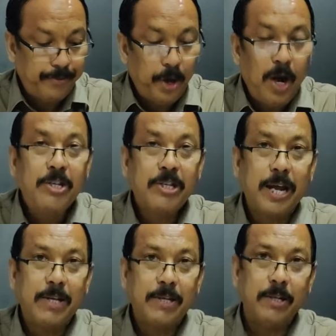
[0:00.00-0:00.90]
third
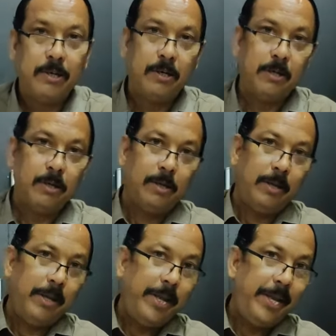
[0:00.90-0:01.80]
stanza,
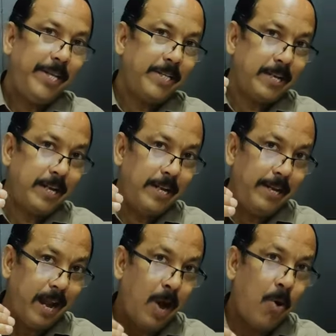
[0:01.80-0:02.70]
he is
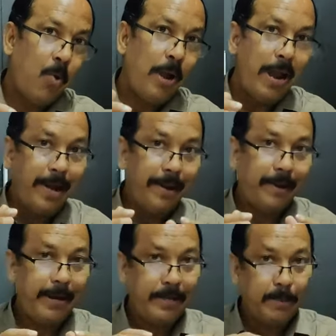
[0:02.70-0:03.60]
now
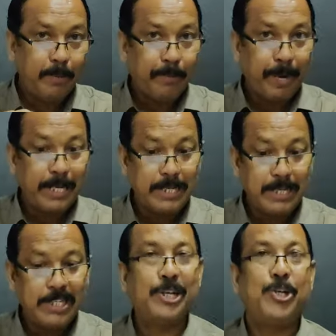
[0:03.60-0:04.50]
entering the
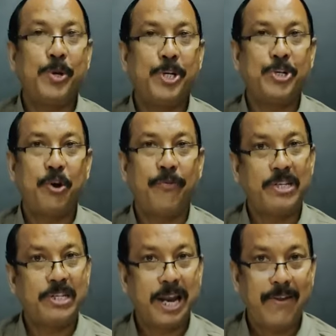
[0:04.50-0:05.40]
present situation of
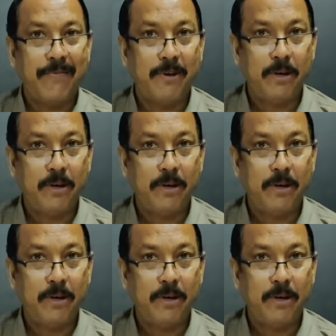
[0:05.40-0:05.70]
his life.